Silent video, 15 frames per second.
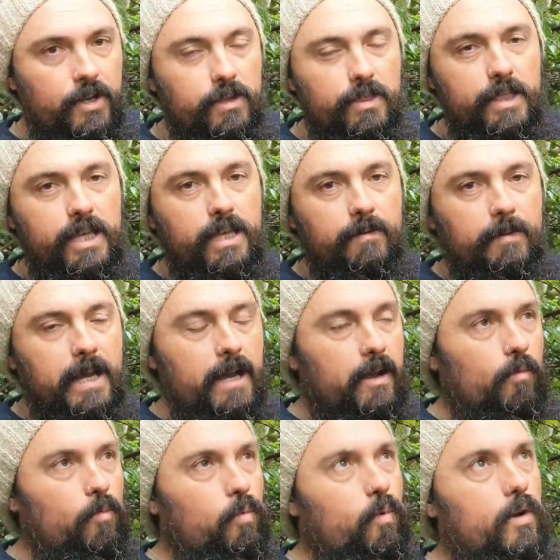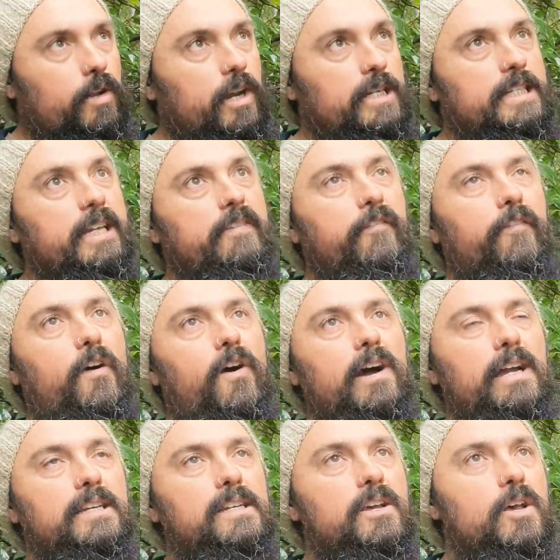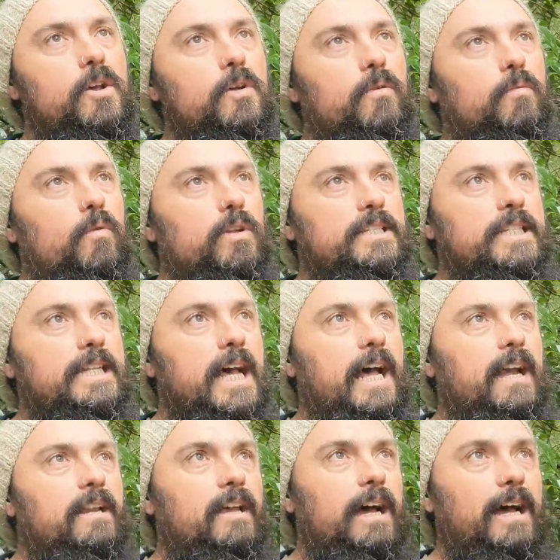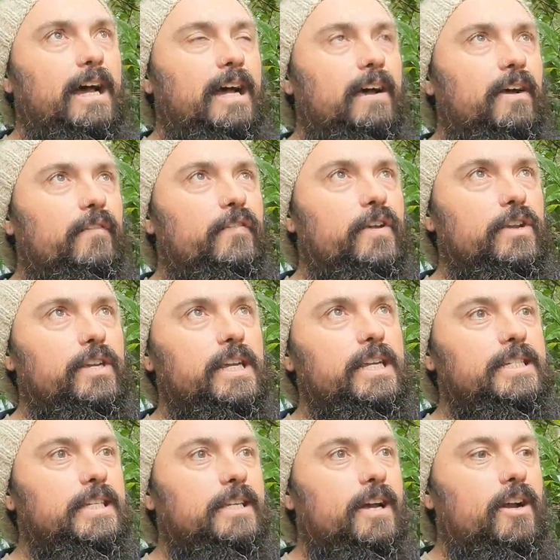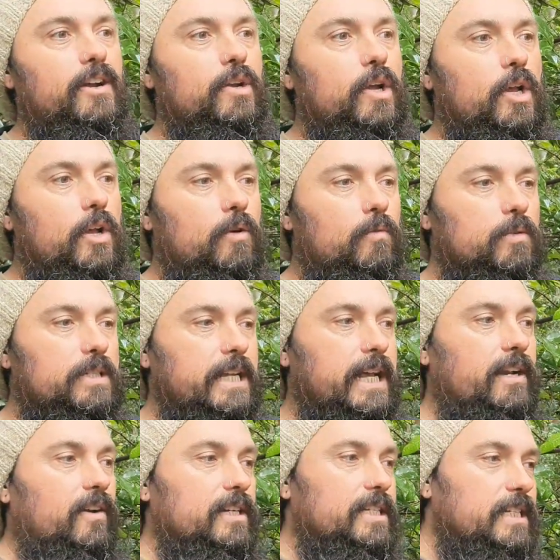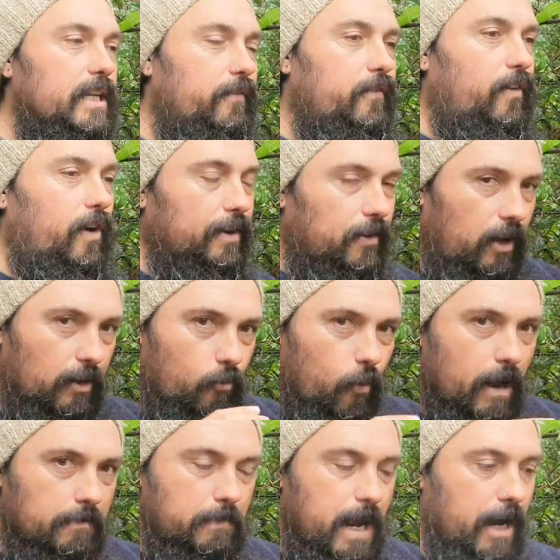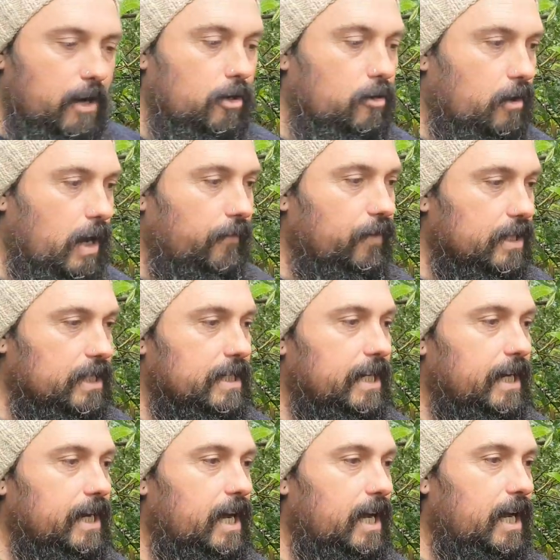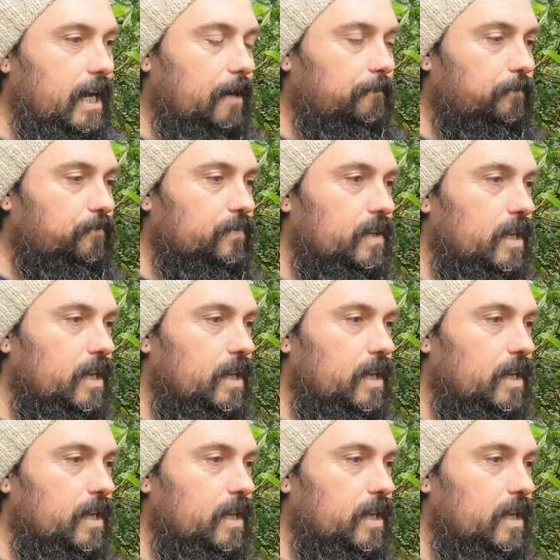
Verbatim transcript: you think about what I did find was that uh, a few years ago was that I did find like one paragraph. It said um,